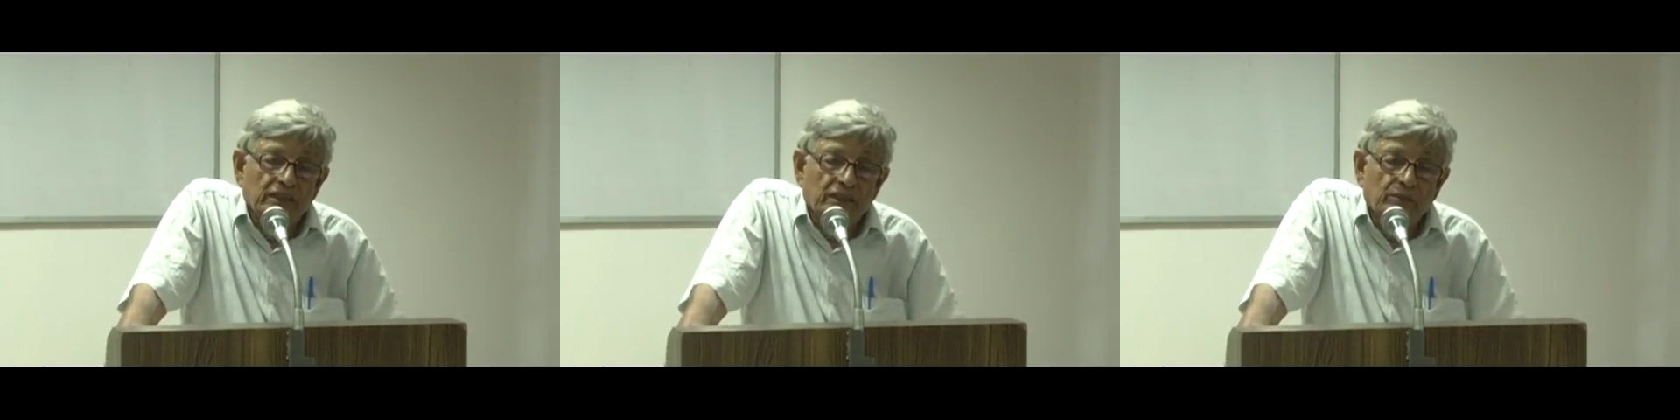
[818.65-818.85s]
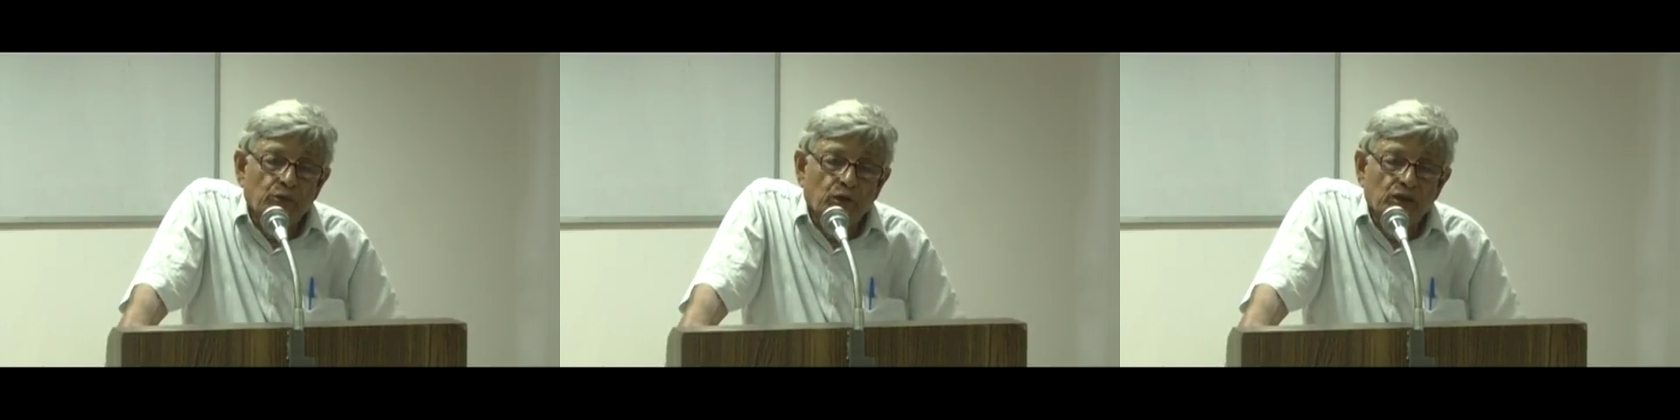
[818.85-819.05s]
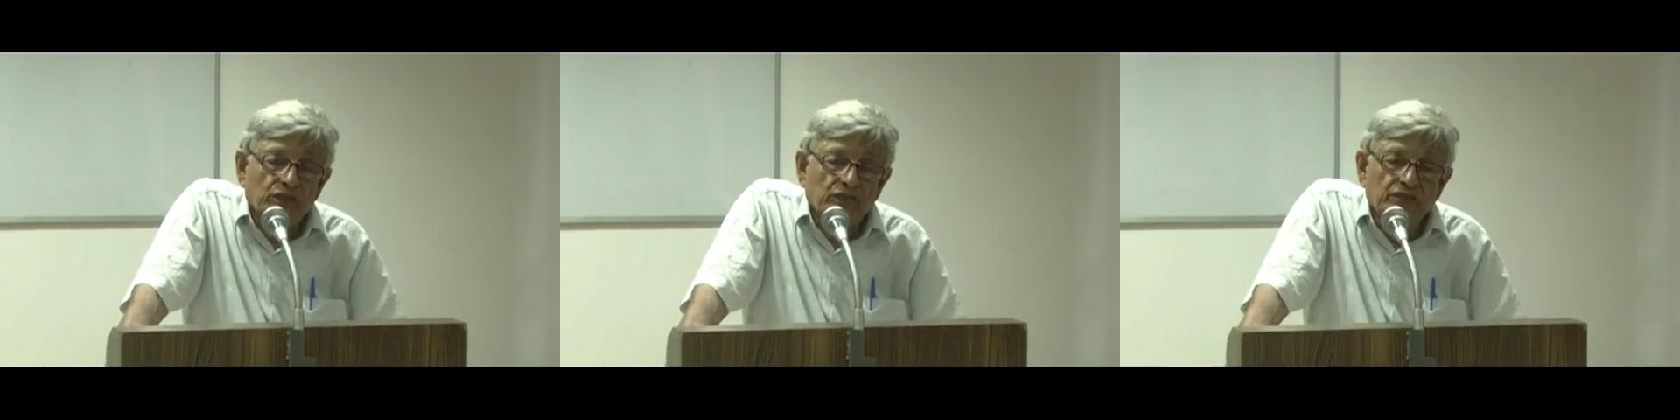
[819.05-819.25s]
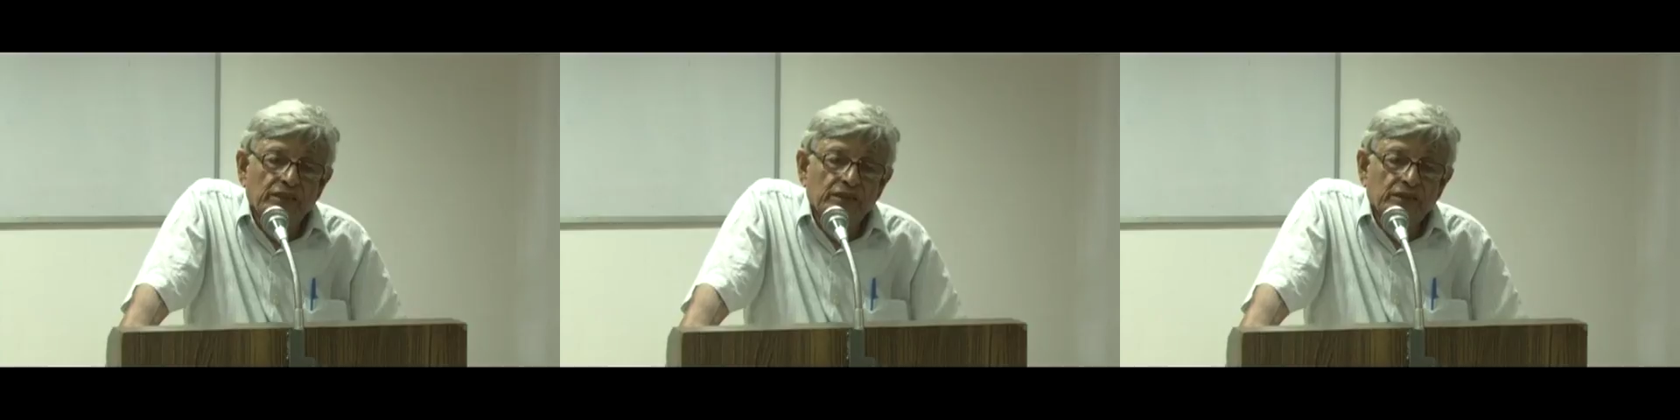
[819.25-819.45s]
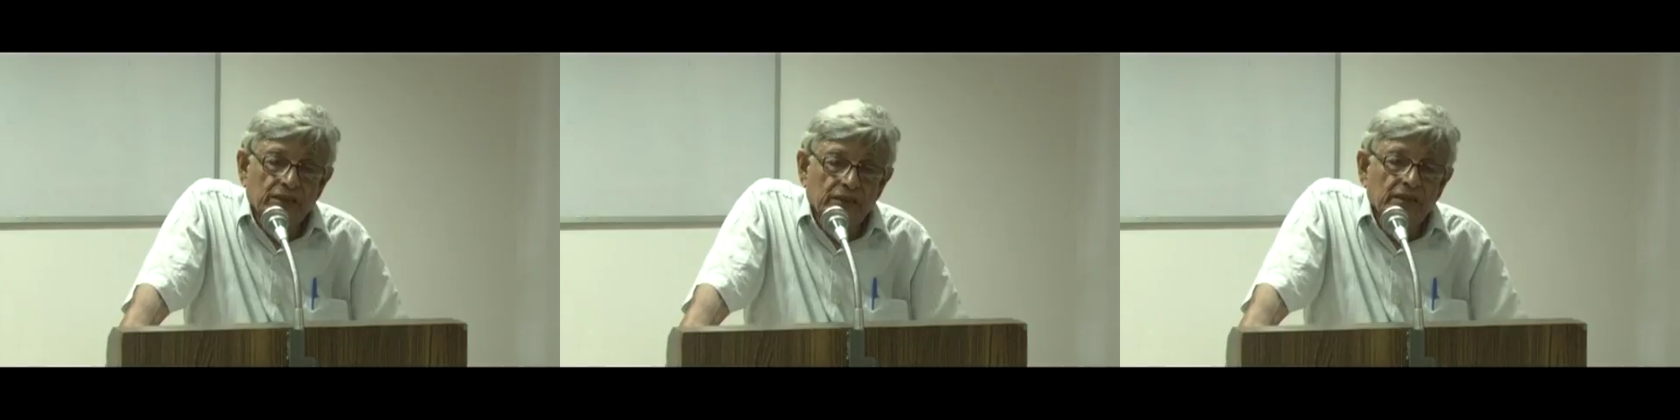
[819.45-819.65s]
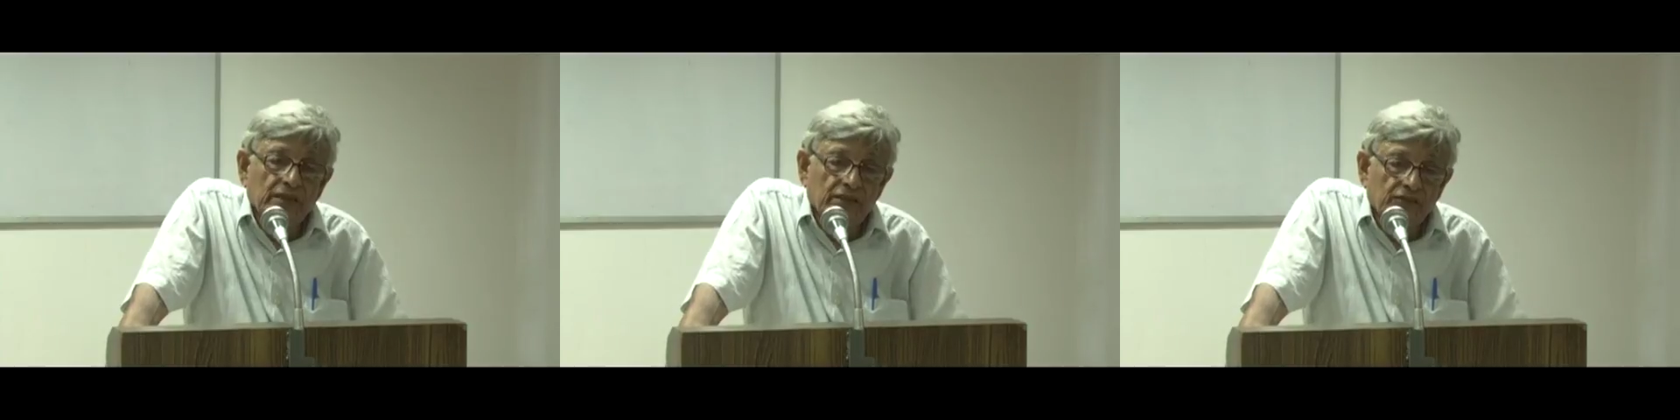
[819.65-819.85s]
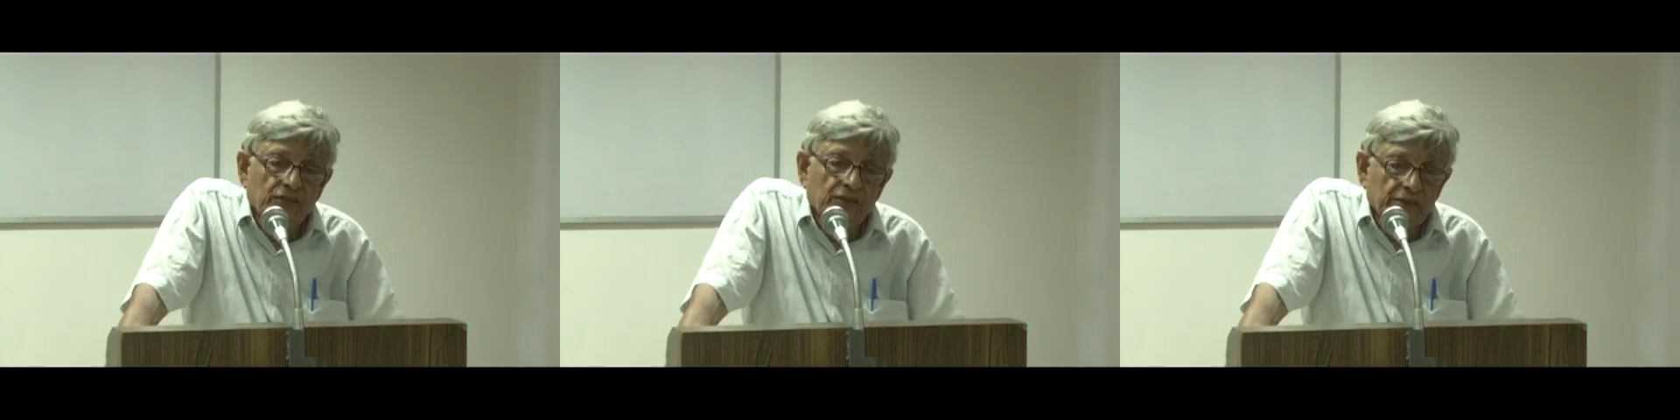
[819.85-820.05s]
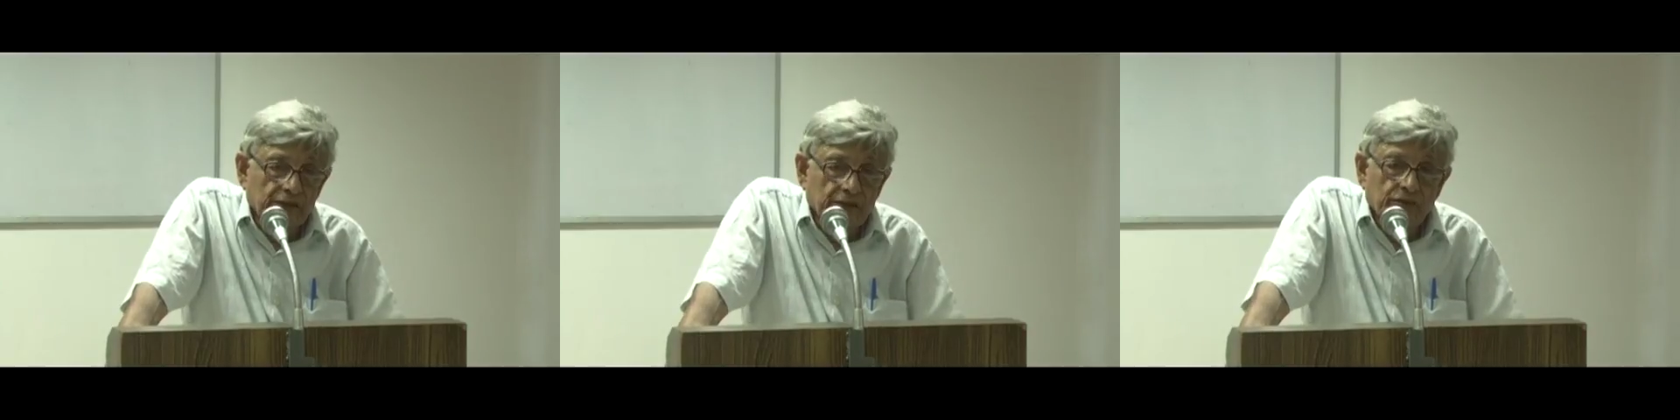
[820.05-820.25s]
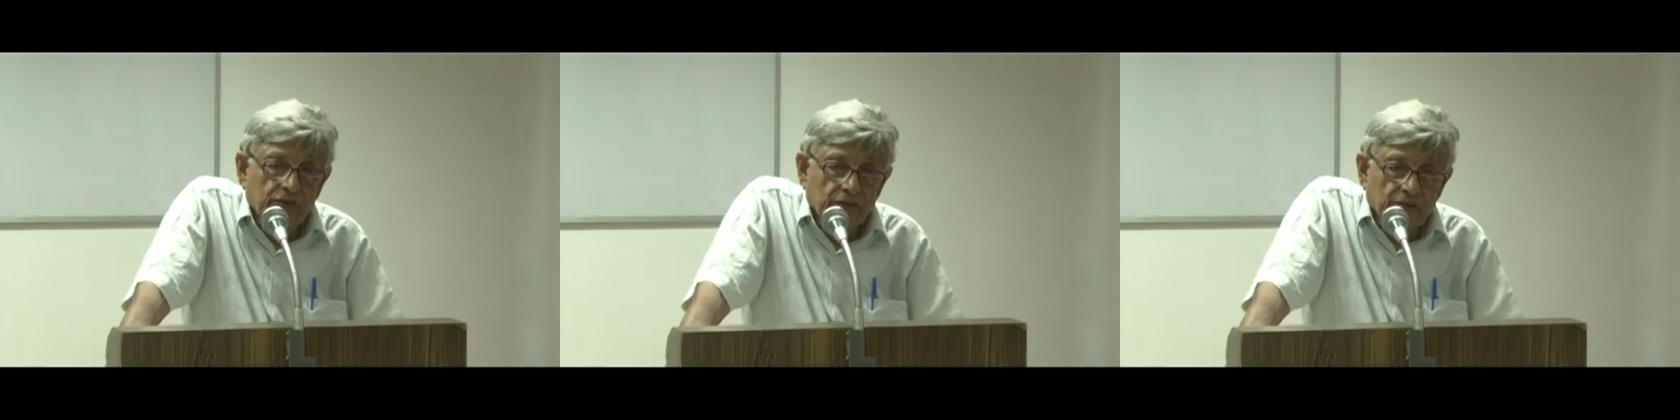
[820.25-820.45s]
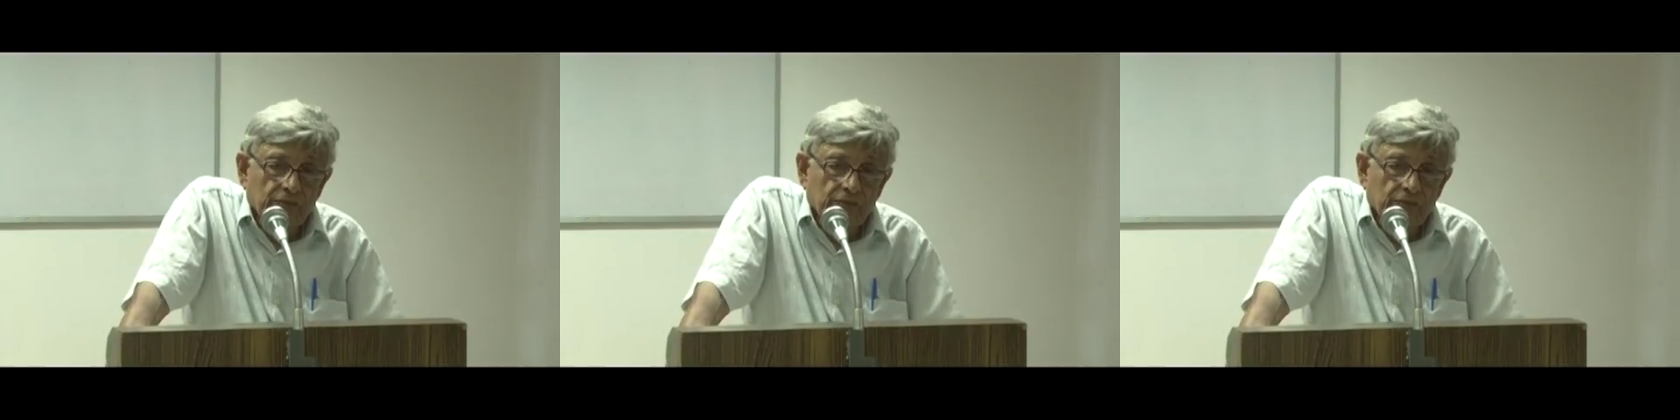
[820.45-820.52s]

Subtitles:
they are Bolivians and therefore brave.